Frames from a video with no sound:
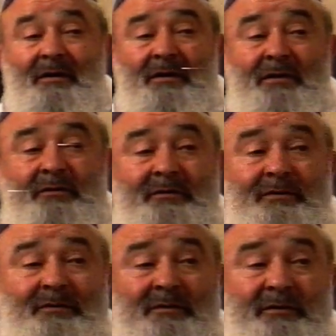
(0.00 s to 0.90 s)
in order
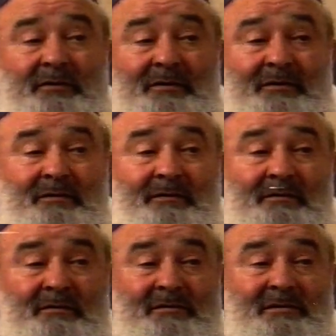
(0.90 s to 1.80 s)
to learn
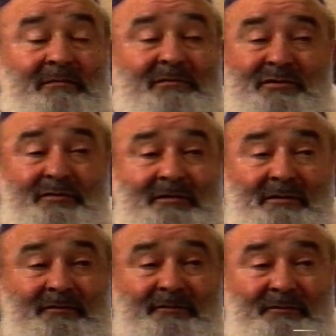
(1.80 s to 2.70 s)
some sort
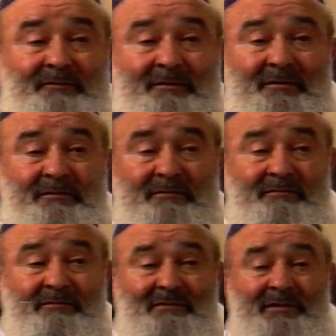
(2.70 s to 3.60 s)
of
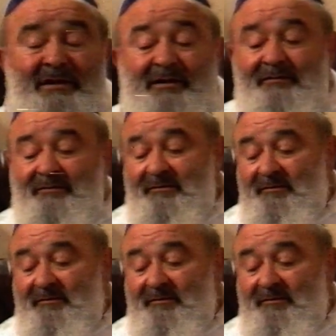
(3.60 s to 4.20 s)
trade or